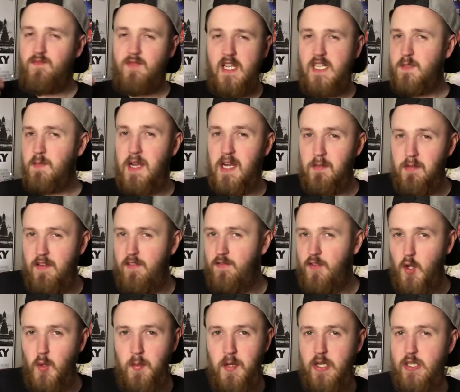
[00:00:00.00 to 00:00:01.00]
It's making me
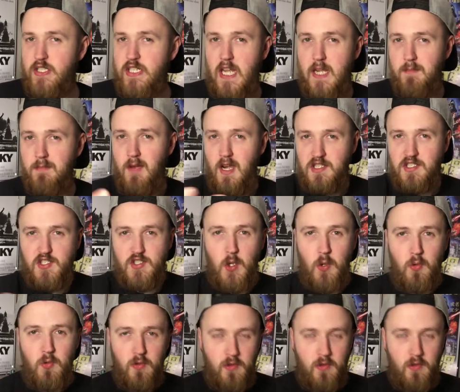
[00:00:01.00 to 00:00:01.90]
feel better. It's hitting my soul.